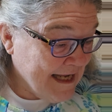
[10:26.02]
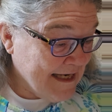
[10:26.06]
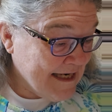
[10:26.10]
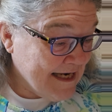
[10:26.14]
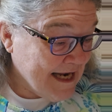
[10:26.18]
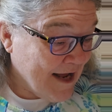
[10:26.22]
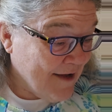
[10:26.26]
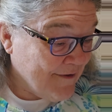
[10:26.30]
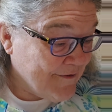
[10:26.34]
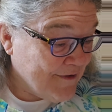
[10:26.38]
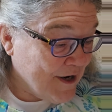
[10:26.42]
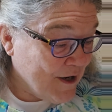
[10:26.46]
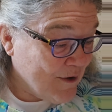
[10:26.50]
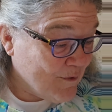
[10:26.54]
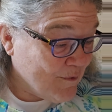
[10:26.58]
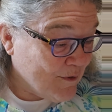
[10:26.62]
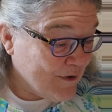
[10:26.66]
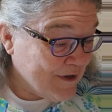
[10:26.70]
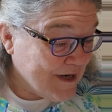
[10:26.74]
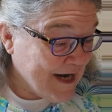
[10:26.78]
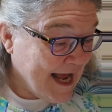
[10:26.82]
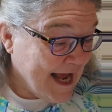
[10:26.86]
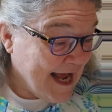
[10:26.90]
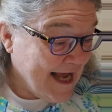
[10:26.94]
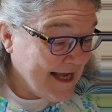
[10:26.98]
Now there were
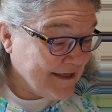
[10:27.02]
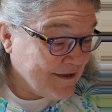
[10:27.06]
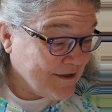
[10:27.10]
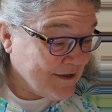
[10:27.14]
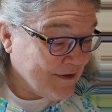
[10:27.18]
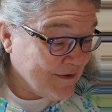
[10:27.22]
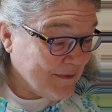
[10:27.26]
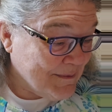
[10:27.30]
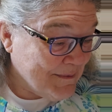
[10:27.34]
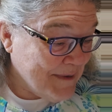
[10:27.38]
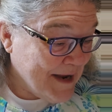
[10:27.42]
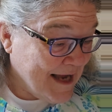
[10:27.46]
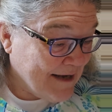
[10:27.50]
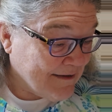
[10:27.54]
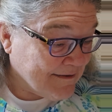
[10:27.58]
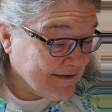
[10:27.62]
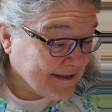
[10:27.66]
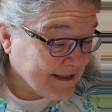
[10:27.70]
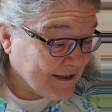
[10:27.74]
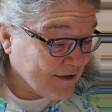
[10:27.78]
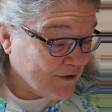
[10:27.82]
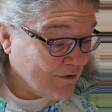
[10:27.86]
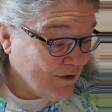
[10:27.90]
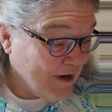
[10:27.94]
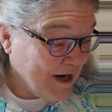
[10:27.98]
nigh unto the mountains
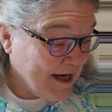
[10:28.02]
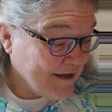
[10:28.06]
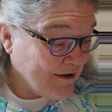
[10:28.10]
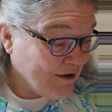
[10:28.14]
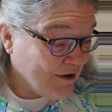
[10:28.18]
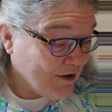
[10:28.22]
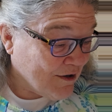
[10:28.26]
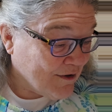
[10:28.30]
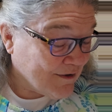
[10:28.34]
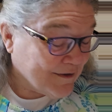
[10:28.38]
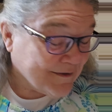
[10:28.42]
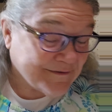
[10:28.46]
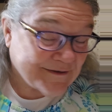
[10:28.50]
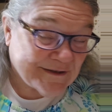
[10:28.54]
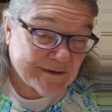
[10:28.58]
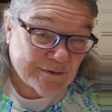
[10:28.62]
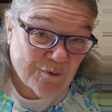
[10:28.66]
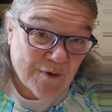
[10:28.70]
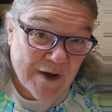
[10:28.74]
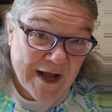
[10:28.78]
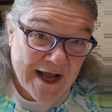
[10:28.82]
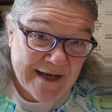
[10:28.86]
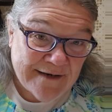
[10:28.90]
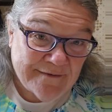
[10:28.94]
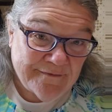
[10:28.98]
a great herd of
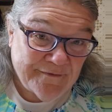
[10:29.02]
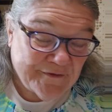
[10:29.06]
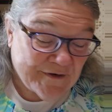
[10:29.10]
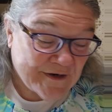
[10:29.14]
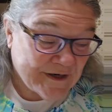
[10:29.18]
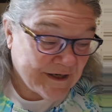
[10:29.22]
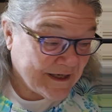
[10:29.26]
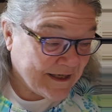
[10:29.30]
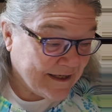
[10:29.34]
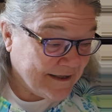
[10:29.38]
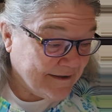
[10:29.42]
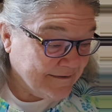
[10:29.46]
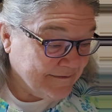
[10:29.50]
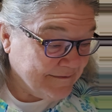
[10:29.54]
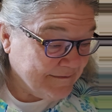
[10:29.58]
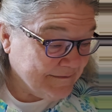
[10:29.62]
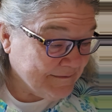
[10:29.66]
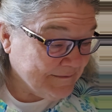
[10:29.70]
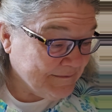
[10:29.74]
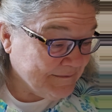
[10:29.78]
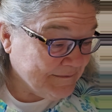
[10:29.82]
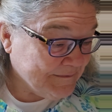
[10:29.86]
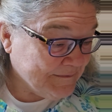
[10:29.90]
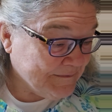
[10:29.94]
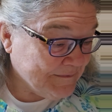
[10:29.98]
swine feeding.
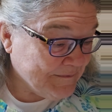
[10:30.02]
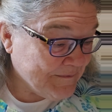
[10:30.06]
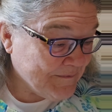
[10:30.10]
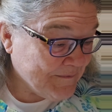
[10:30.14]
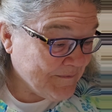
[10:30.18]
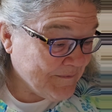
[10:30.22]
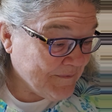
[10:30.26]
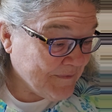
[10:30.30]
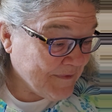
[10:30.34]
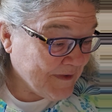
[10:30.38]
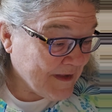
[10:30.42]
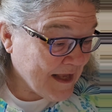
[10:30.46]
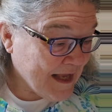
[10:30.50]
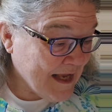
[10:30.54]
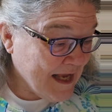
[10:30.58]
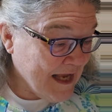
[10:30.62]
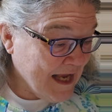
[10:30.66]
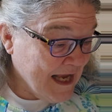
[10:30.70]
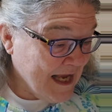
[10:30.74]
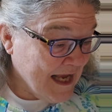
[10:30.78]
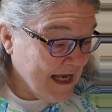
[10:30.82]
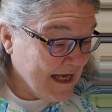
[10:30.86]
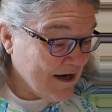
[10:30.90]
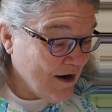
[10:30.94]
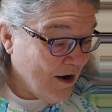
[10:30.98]

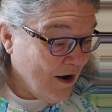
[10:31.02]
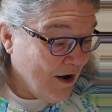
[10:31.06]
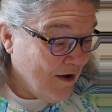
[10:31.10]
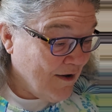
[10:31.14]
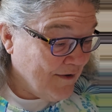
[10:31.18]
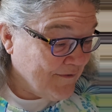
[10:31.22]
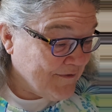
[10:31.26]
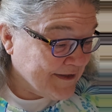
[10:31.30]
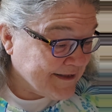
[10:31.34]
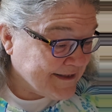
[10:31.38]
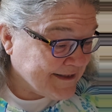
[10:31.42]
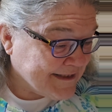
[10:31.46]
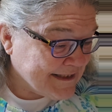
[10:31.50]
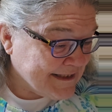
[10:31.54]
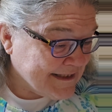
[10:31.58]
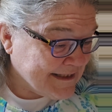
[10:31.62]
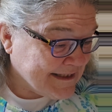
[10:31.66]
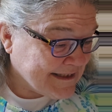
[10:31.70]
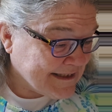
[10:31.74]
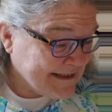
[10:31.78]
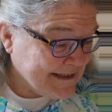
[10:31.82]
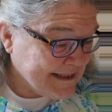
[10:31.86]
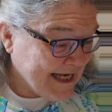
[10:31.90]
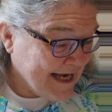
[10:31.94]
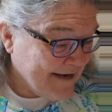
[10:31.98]
And all the
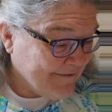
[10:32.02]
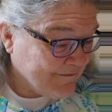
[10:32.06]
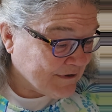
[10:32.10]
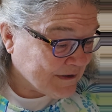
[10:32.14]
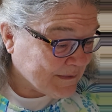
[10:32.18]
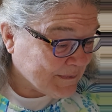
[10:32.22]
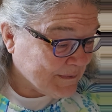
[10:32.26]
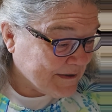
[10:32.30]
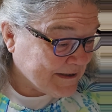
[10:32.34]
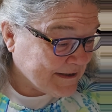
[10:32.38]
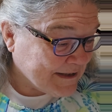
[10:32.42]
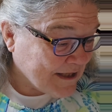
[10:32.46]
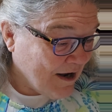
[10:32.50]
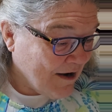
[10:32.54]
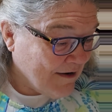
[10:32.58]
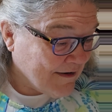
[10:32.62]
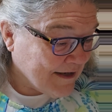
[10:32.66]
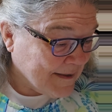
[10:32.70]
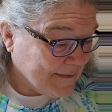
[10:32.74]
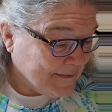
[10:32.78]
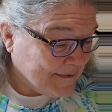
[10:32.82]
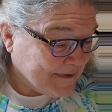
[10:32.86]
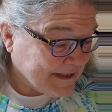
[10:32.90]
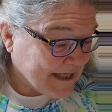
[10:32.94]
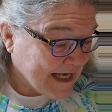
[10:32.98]
devils besought
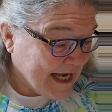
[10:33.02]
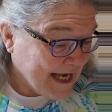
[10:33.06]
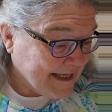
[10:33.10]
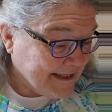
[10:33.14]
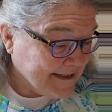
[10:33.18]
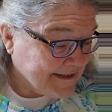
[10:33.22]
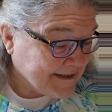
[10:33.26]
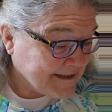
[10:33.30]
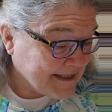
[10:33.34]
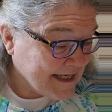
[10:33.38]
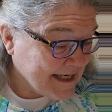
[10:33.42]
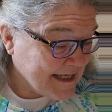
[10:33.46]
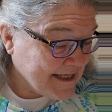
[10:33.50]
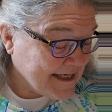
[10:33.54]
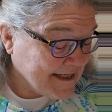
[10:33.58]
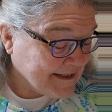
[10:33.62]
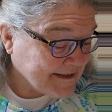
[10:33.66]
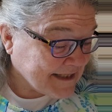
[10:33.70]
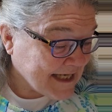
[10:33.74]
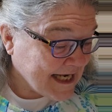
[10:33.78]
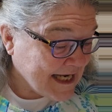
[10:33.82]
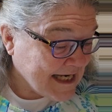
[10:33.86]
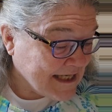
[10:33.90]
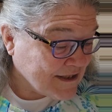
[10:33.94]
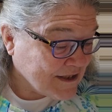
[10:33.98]
him, saying, Send
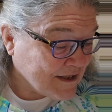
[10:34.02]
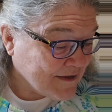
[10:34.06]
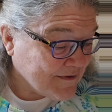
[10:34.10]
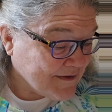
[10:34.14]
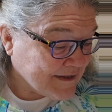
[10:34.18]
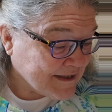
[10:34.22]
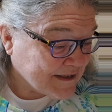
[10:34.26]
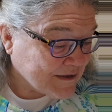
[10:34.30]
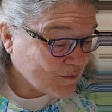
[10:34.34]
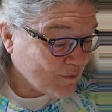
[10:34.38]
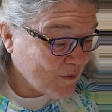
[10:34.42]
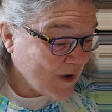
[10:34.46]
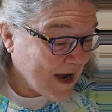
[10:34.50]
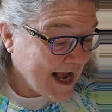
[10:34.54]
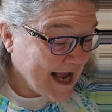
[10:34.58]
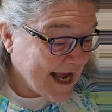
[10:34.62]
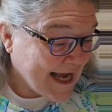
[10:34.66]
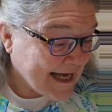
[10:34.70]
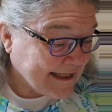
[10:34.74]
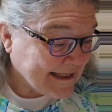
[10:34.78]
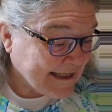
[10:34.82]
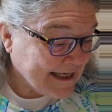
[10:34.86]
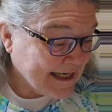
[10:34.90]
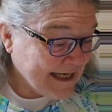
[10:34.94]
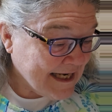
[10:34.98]
us into the
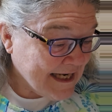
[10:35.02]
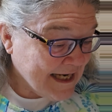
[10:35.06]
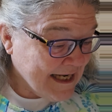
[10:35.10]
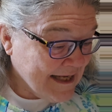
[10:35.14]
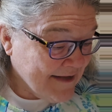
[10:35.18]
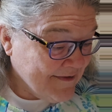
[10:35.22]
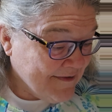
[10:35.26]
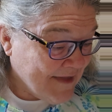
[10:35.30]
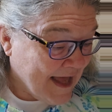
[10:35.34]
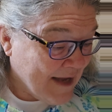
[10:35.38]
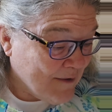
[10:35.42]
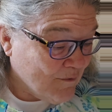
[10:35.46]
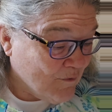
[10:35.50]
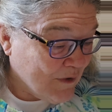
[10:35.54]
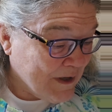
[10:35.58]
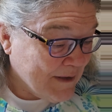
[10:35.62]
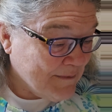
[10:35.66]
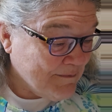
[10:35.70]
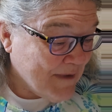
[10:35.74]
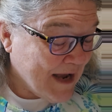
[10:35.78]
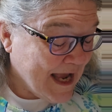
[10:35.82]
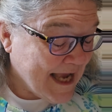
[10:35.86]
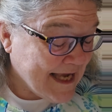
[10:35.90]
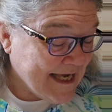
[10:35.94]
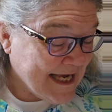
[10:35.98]
swine, that we
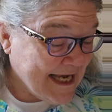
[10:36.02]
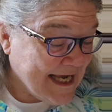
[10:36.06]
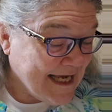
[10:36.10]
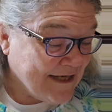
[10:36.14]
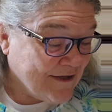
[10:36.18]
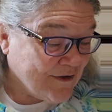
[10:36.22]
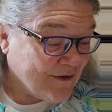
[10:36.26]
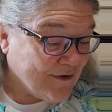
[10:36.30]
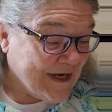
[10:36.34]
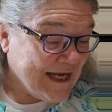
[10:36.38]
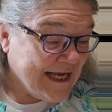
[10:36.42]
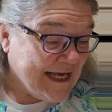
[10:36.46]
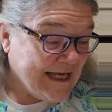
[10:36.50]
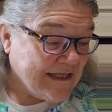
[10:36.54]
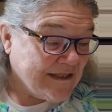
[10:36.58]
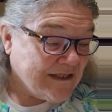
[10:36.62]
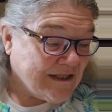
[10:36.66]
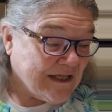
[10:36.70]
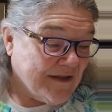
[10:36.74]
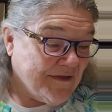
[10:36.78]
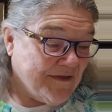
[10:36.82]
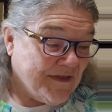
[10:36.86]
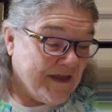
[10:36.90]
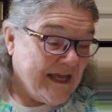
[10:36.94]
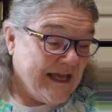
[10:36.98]
may enter
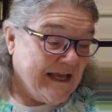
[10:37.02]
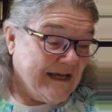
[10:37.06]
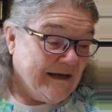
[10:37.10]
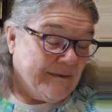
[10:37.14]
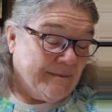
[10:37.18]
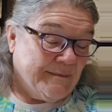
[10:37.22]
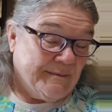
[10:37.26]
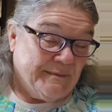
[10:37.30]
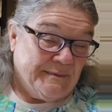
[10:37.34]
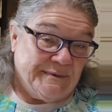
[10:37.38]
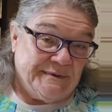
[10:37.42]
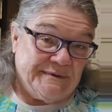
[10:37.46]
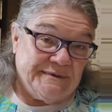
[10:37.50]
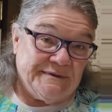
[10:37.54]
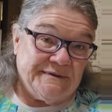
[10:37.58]
into them.